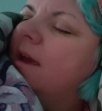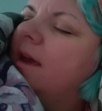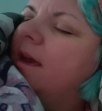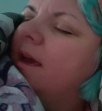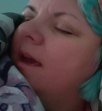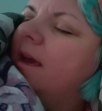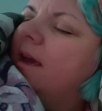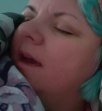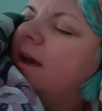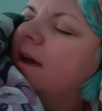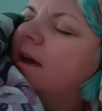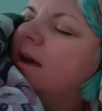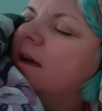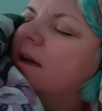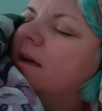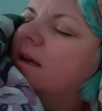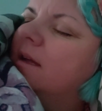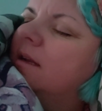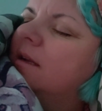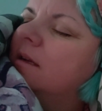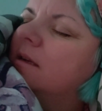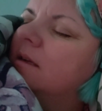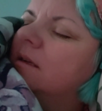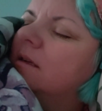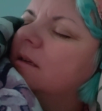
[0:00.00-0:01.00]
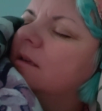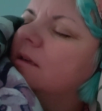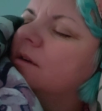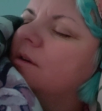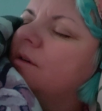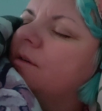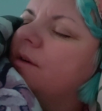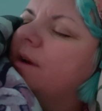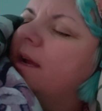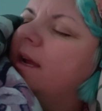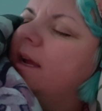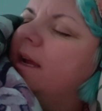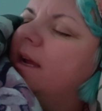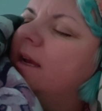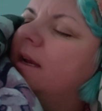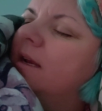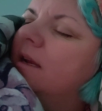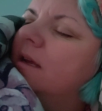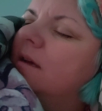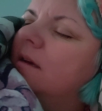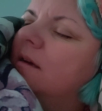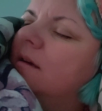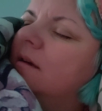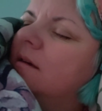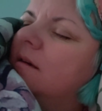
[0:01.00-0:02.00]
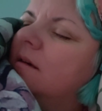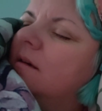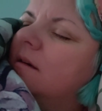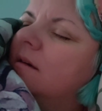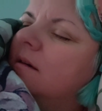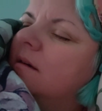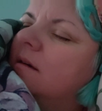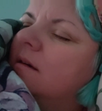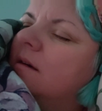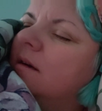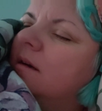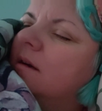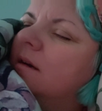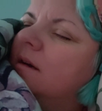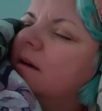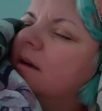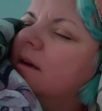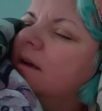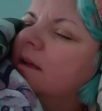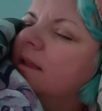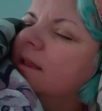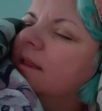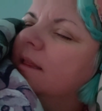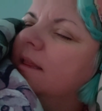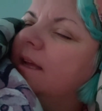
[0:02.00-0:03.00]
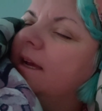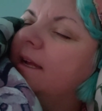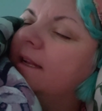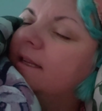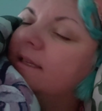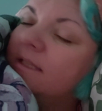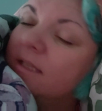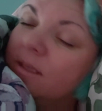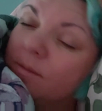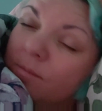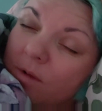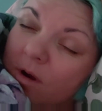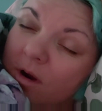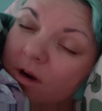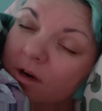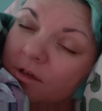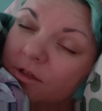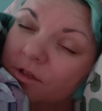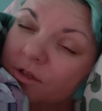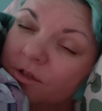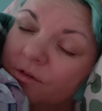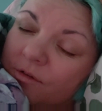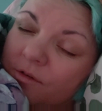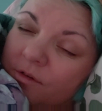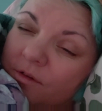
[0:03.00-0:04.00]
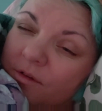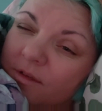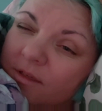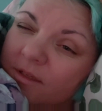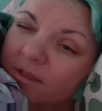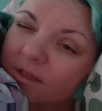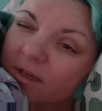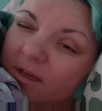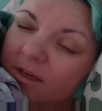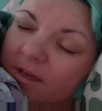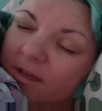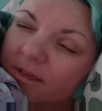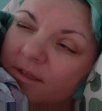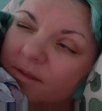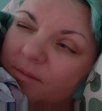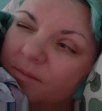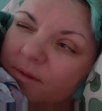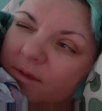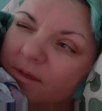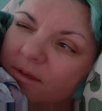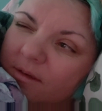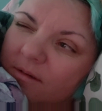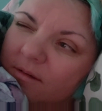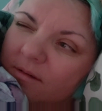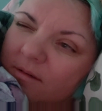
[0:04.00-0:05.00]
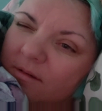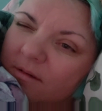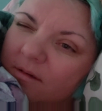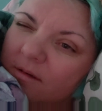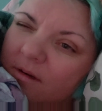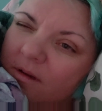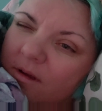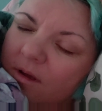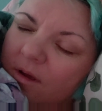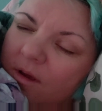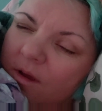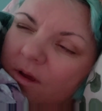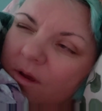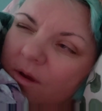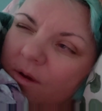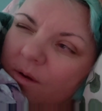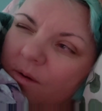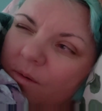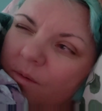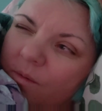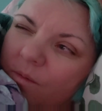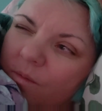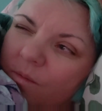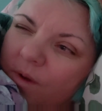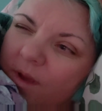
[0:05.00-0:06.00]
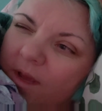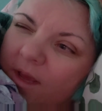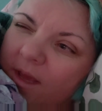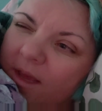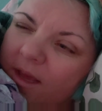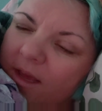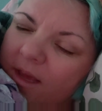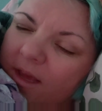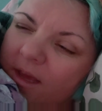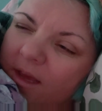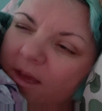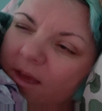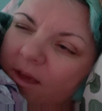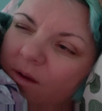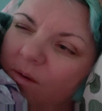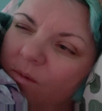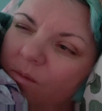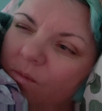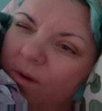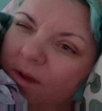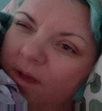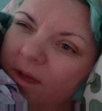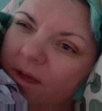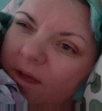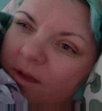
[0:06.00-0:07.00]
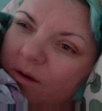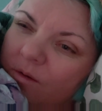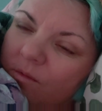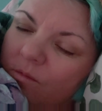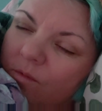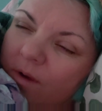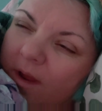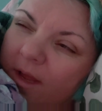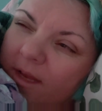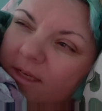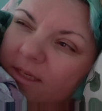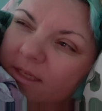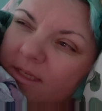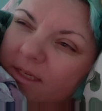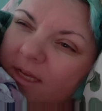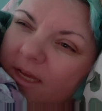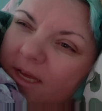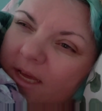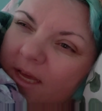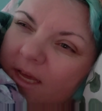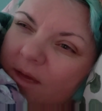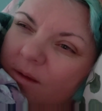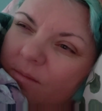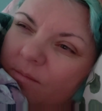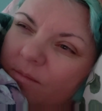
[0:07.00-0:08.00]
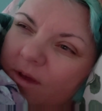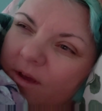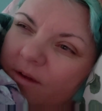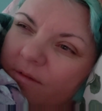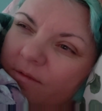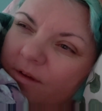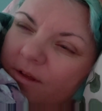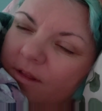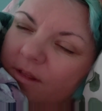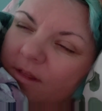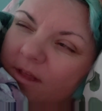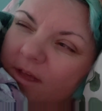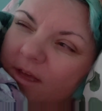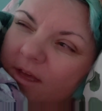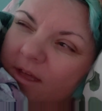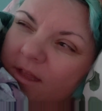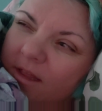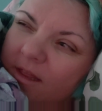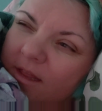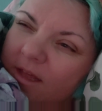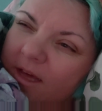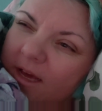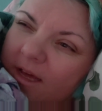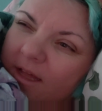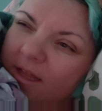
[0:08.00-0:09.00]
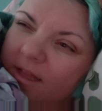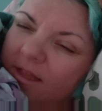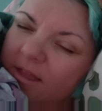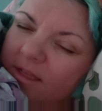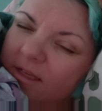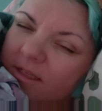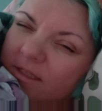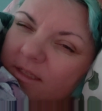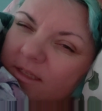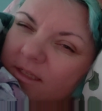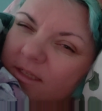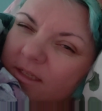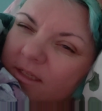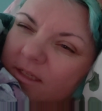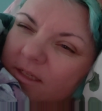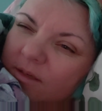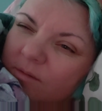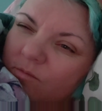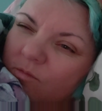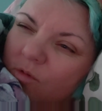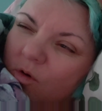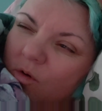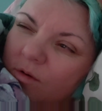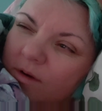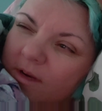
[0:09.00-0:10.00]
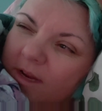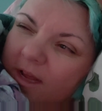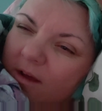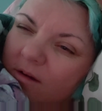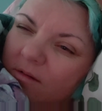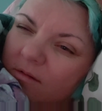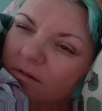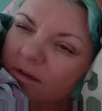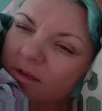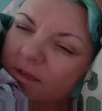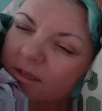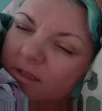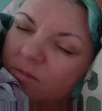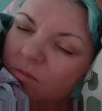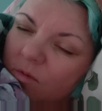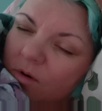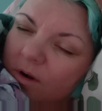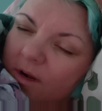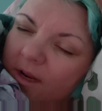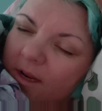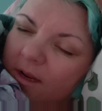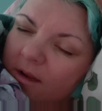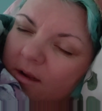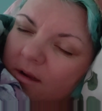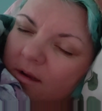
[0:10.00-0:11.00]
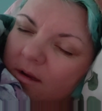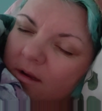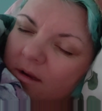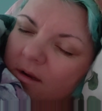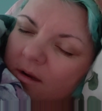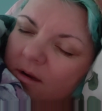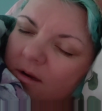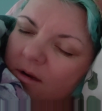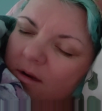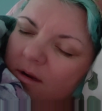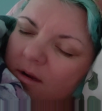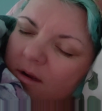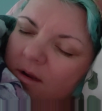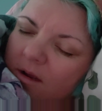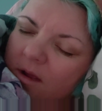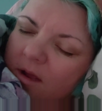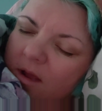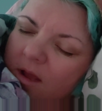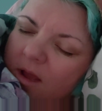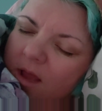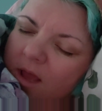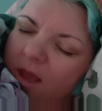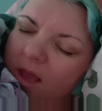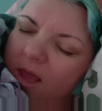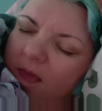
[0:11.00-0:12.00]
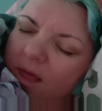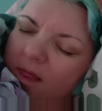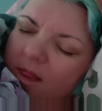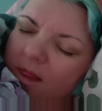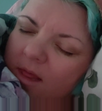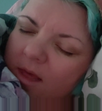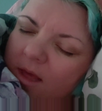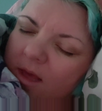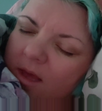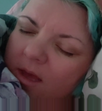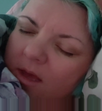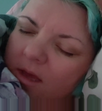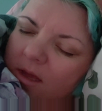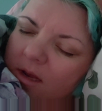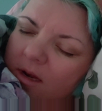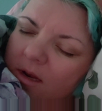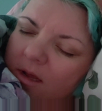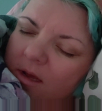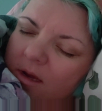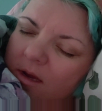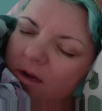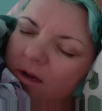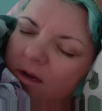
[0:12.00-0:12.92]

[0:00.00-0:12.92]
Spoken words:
And Green laid some hard truths on husband. We went and read to him everything that the system wrote down this morning. And then